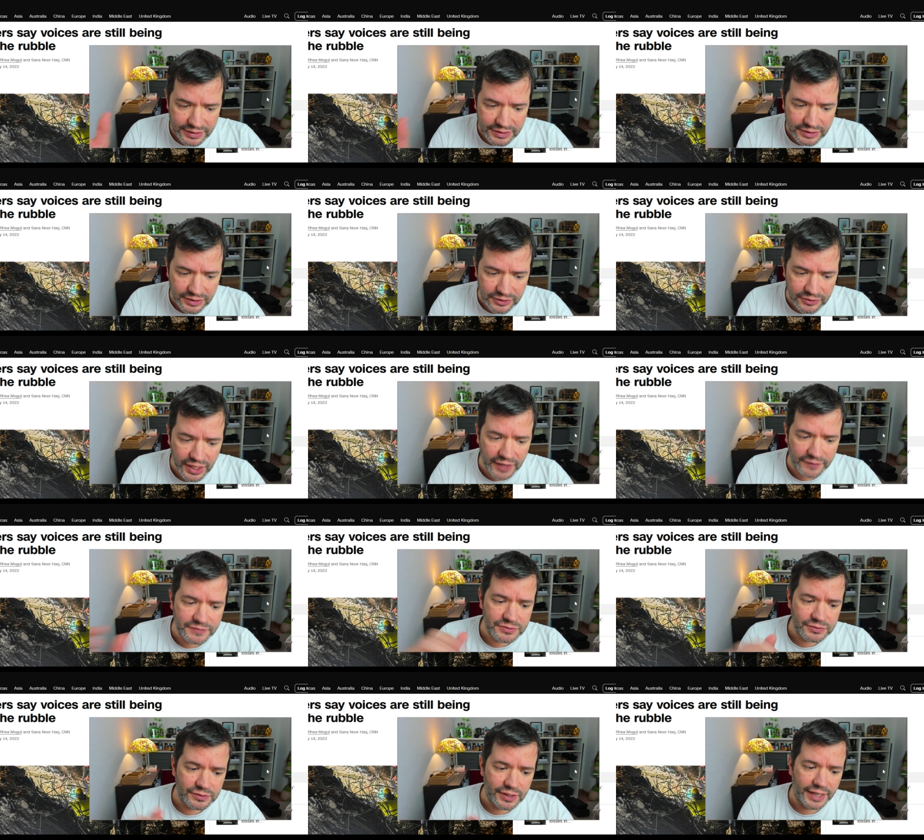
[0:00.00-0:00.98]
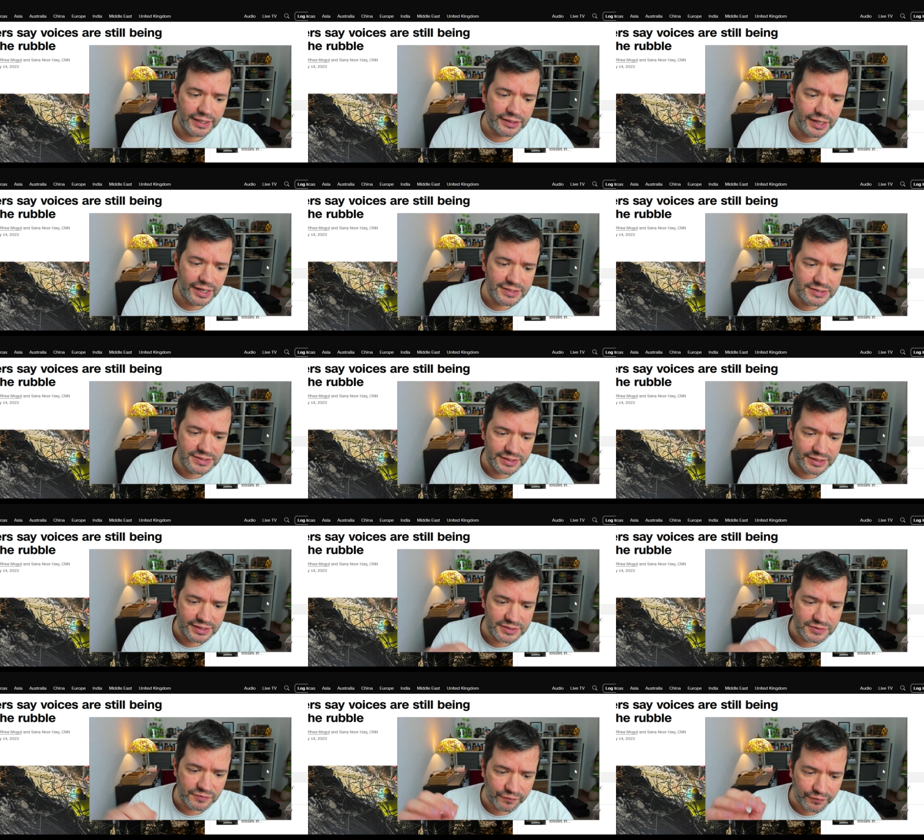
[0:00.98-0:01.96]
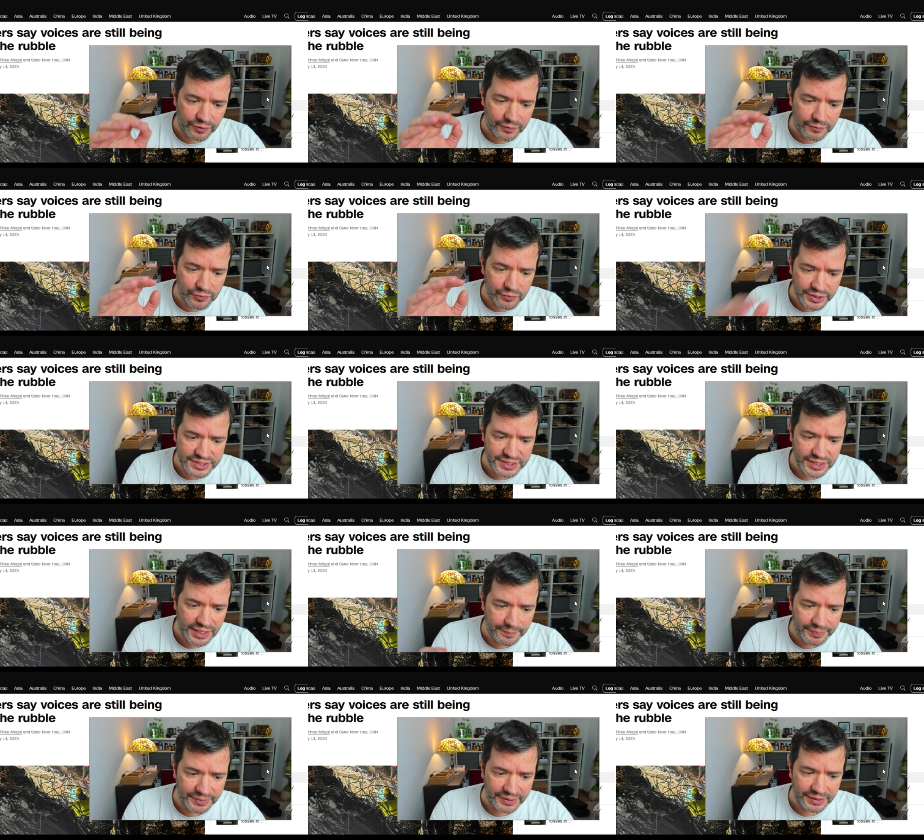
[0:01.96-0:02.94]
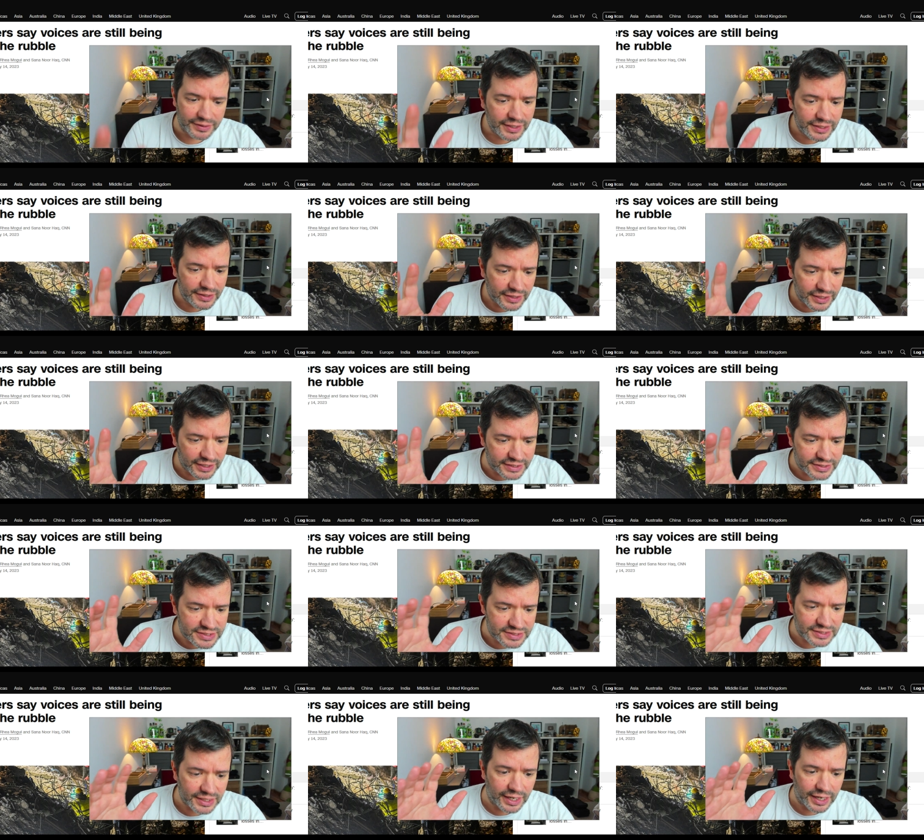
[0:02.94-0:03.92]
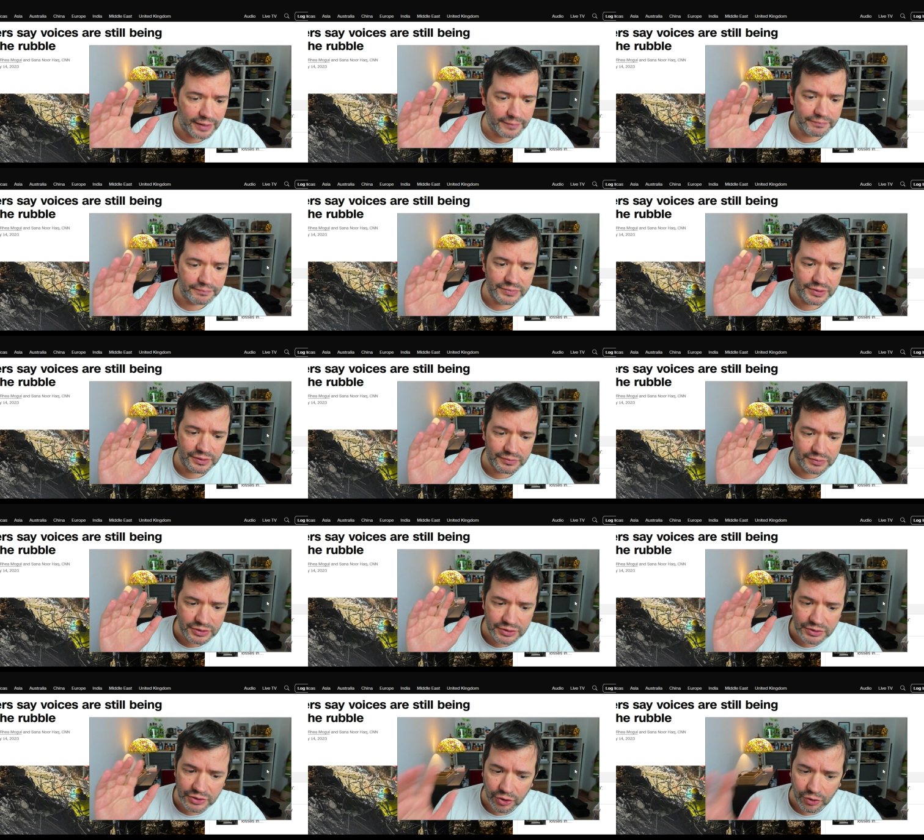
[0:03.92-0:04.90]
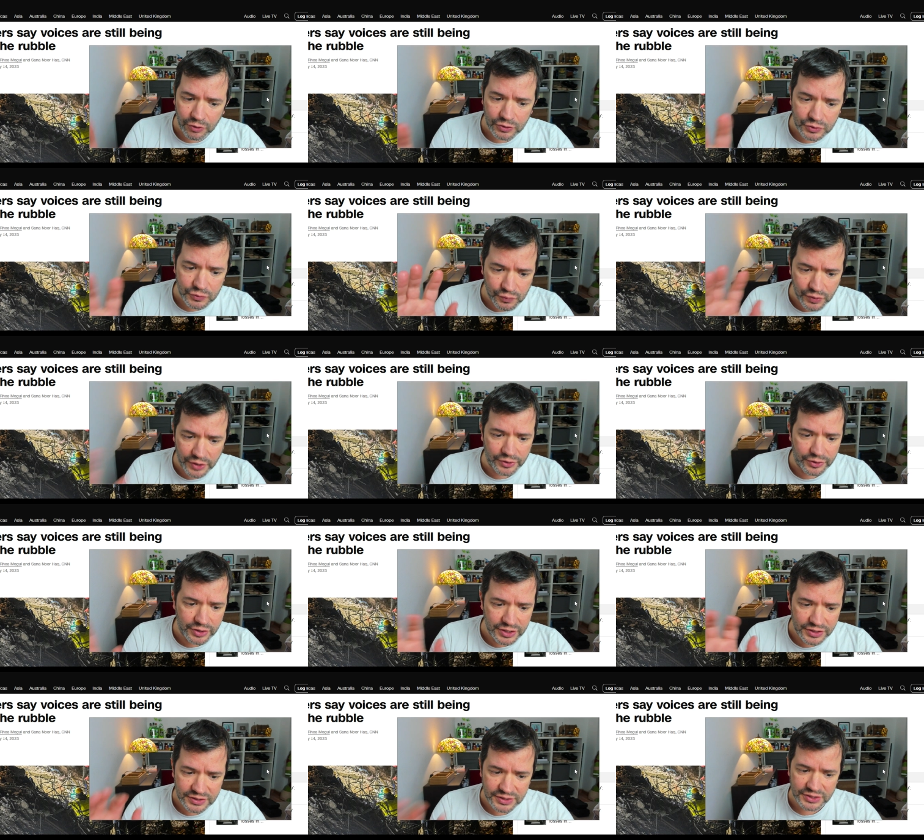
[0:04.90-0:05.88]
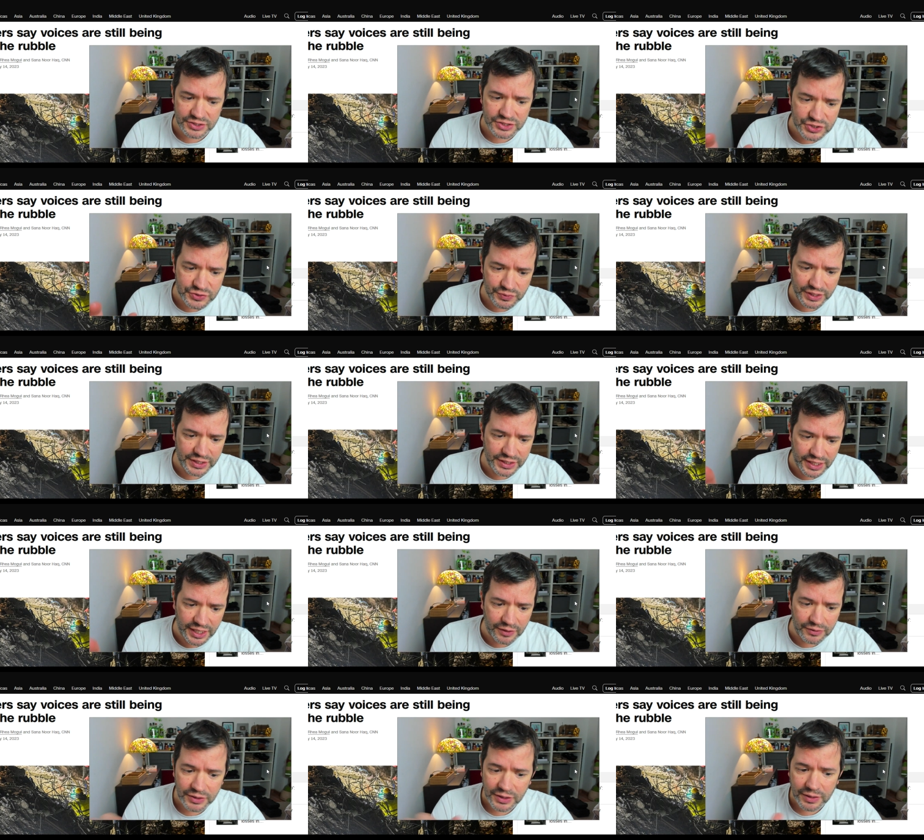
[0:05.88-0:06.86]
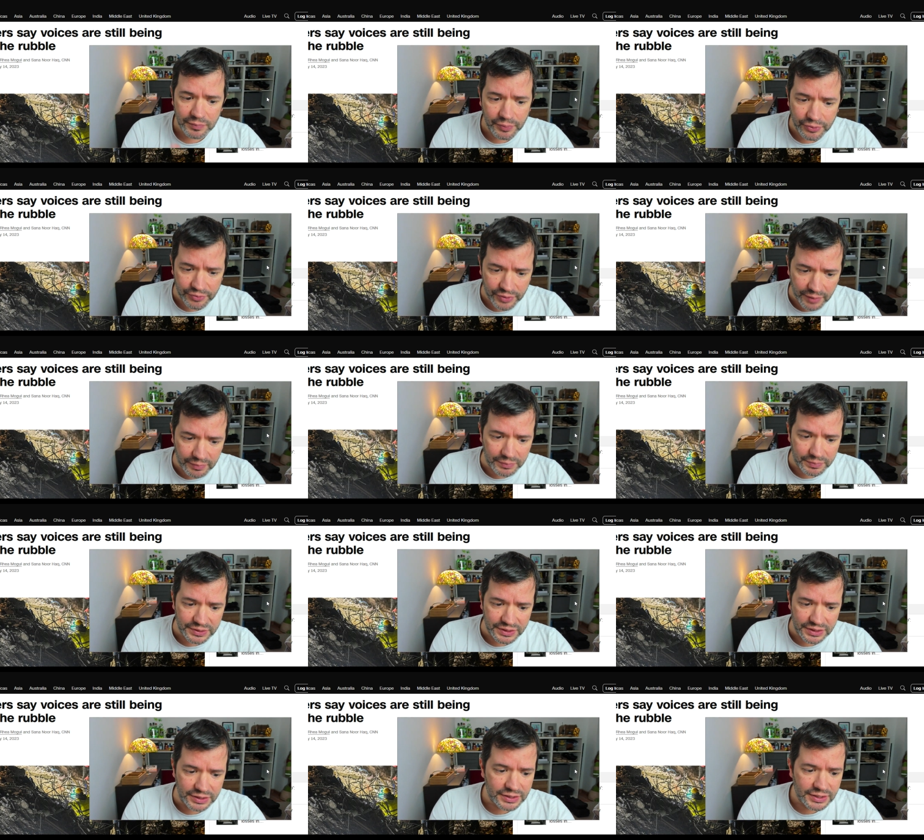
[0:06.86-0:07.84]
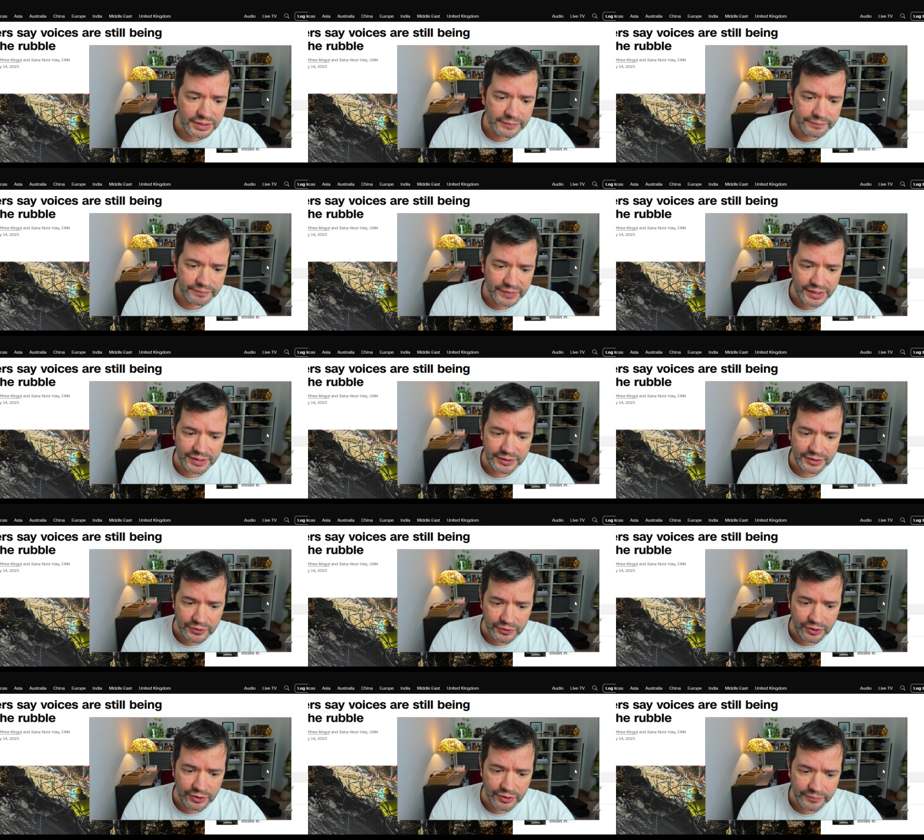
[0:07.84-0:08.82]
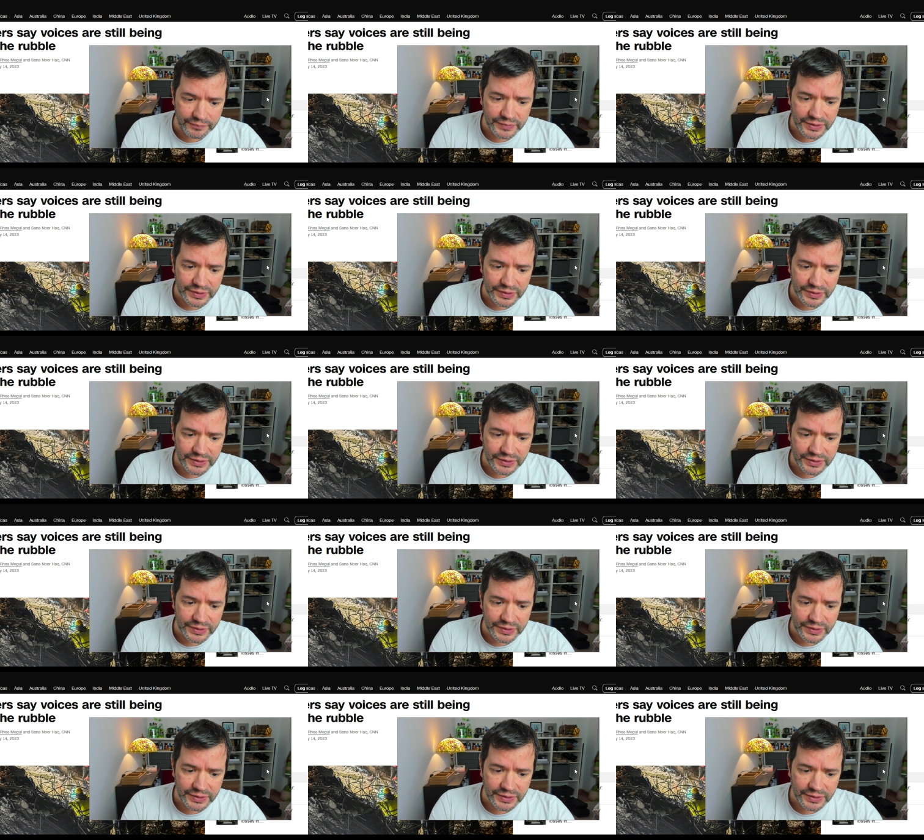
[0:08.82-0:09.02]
You have to analyze this from where it's happening. It's um, you know cold weather conditions right now. Probably uh, your